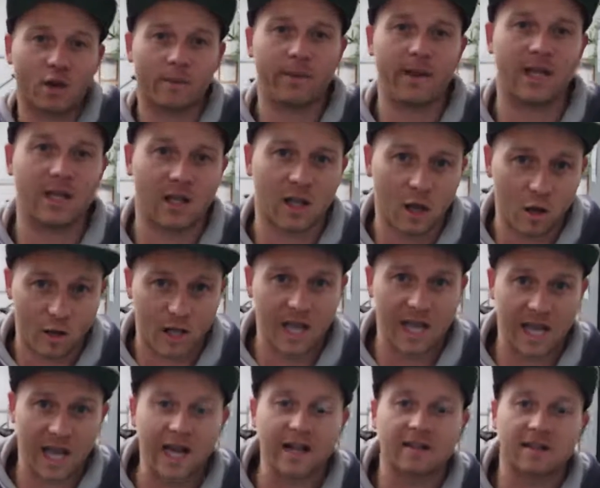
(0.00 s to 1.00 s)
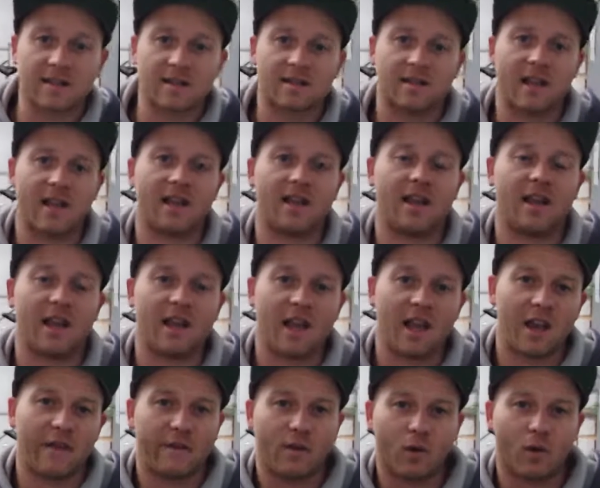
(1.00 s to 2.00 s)
that you could be looking at to
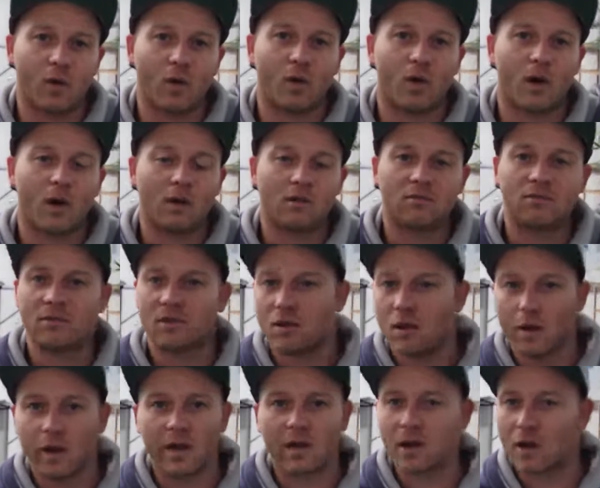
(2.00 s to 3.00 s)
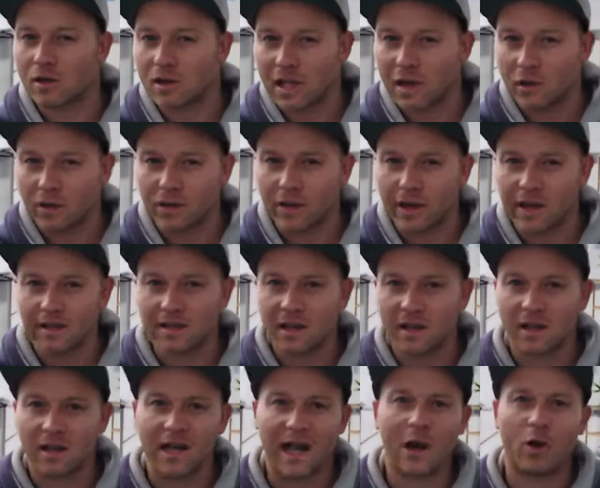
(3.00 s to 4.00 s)
see if you're doing those little
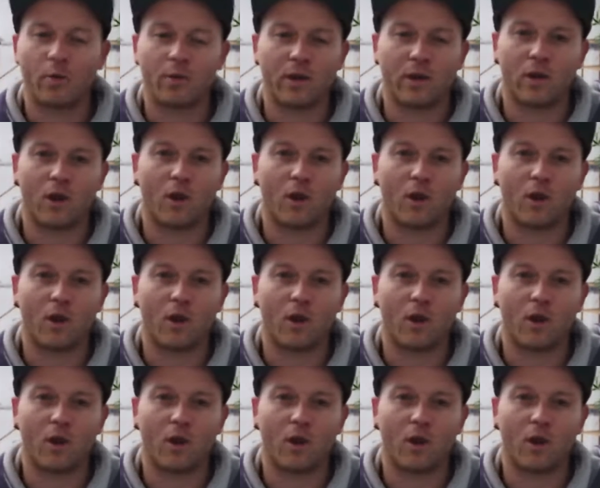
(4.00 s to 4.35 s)
things that could